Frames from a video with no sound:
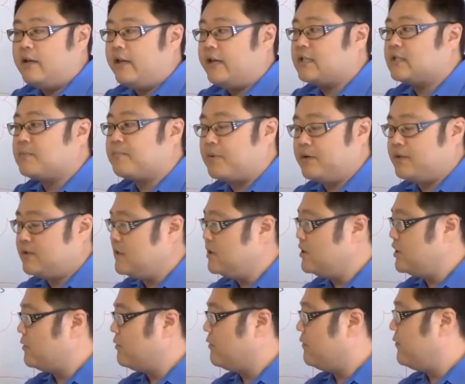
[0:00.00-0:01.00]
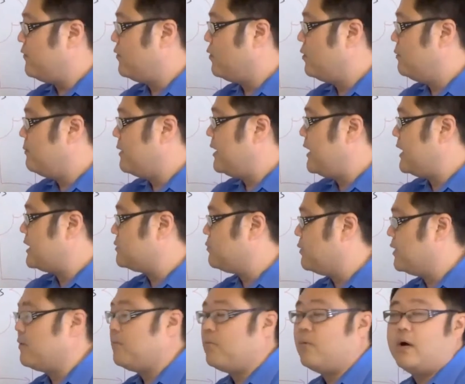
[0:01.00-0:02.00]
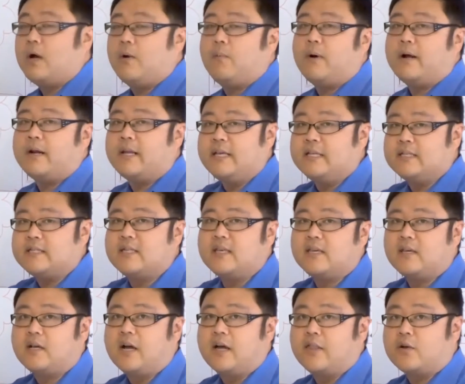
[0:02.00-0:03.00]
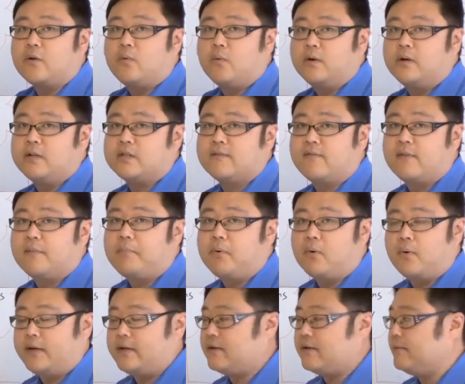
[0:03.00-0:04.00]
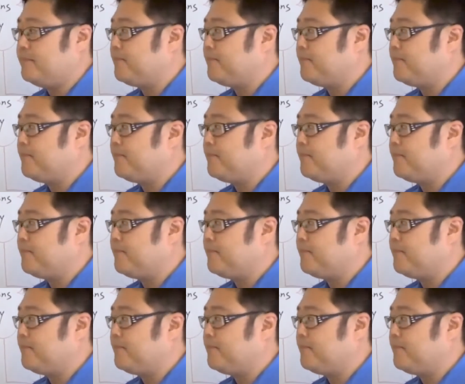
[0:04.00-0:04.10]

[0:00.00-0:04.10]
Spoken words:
expressed in general form, and x1 and y1 is the other coordinates of the point.